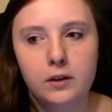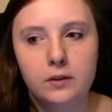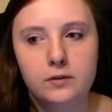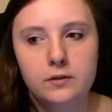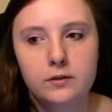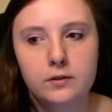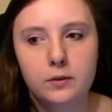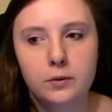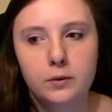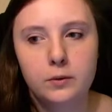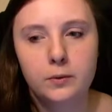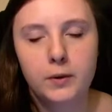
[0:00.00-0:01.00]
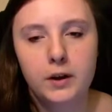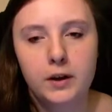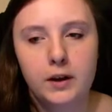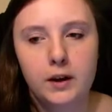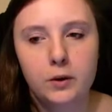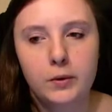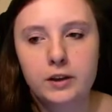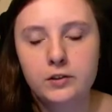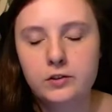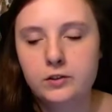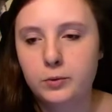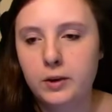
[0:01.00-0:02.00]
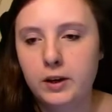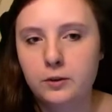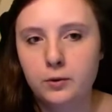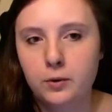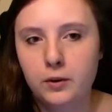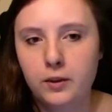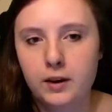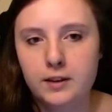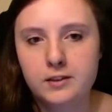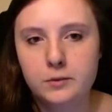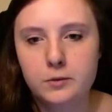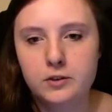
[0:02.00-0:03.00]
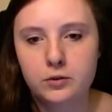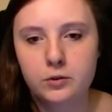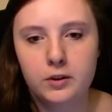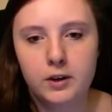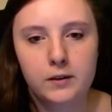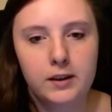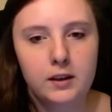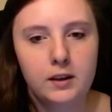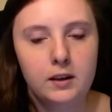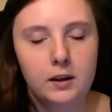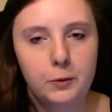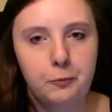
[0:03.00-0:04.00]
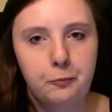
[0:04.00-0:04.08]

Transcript: so we can just wait for the customers to arrive, I think.